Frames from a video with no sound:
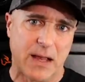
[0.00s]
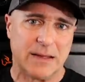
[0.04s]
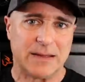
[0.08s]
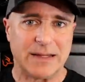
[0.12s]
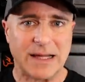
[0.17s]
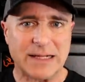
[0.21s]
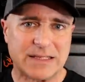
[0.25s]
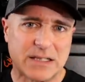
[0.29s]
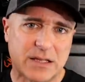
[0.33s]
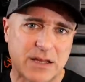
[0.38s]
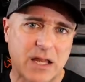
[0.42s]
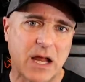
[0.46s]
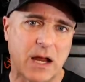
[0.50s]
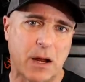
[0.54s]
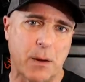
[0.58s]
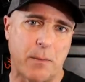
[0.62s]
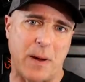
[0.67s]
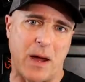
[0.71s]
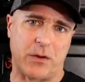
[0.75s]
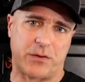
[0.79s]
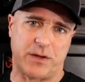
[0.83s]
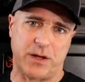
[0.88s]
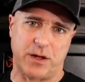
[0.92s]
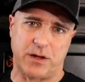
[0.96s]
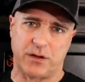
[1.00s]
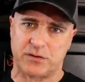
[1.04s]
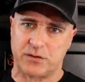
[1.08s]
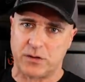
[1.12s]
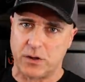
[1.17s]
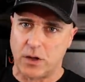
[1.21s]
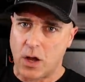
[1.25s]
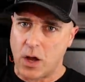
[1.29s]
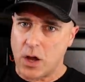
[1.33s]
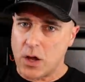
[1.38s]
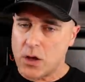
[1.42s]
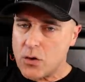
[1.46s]
Let's think about
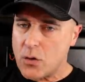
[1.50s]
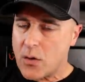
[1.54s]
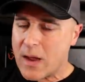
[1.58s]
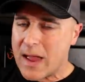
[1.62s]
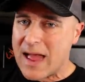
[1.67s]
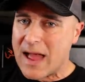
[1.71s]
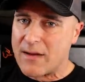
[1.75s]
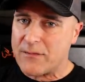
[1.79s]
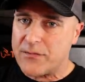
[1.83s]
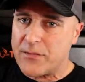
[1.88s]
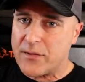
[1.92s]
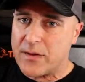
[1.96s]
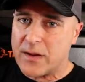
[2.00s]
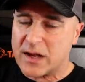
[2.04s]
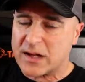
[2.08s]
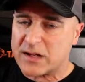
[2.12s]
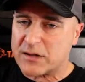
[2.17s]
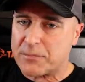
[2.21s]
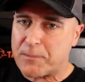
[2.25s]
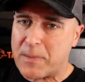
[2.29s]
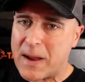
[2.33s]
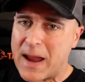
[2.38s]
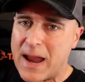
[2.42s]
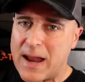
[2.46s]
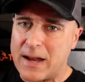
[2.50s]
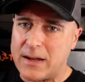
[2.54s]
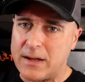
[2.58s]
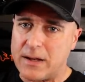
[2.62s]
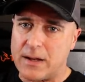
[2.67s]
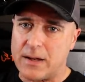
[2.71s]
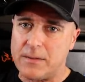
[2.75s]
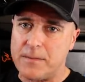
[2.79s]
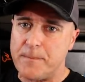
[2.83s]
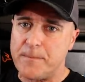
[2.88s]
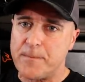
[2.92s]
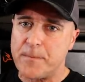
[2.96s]
this. You have
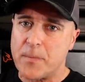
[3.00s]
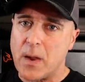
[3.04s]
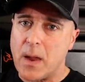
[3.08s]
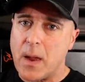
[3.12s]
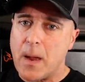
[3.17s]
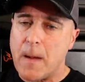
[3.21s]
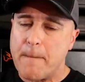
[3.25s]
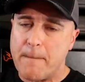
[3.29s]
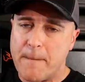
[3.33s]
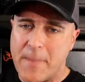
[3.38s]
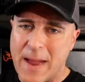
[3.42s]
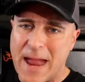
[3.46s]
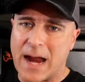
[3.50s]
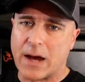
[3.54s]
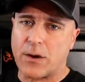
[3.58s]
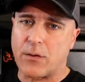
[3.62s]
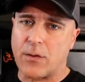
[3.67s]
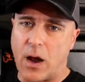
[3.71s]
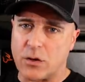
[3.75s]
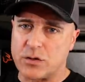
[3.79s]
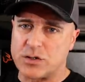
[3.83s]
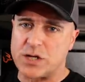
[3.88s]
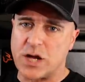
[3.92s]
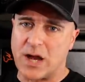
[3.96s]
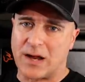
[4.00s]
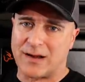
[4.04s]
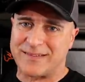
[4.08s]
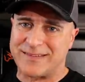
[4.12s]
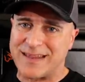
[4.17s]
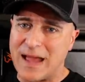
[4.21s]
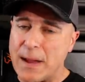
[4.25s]
expanded background checks.